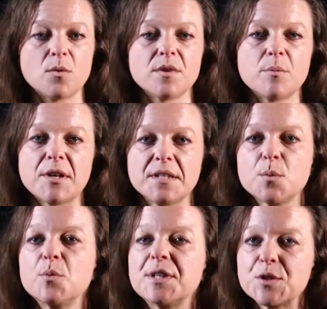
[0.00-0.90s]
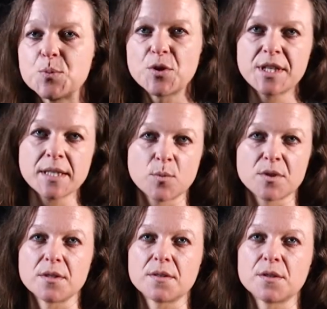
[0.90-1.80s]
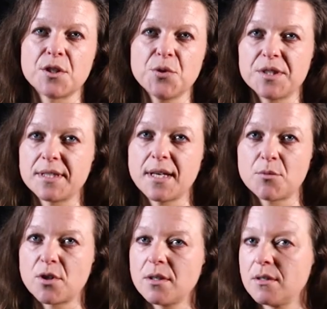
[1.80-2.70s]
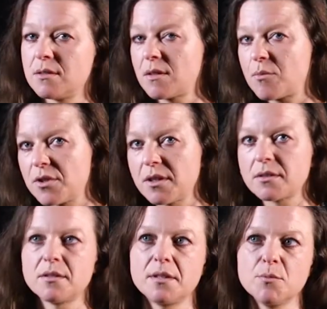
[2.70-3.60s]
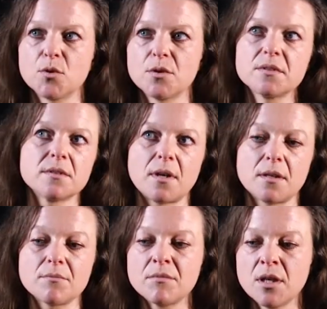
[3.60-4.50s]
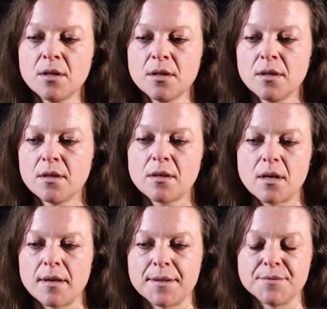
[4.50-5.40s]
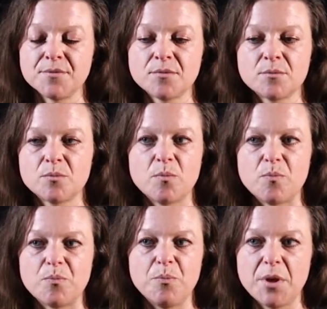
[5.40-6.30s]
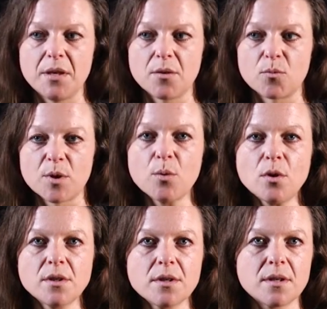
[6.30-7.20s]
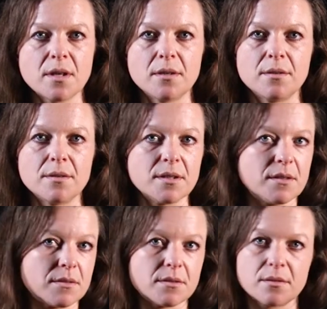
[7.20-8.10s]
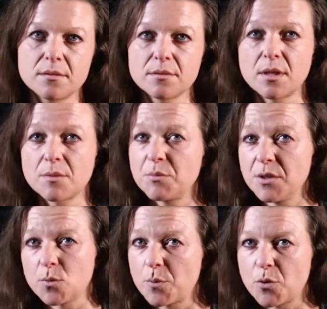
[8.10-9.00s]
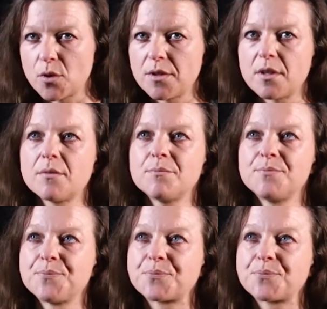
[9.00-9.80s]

the place we wanted to protect with the security camera is not protected anymore. It's not um, being recorded and it's not being reported on.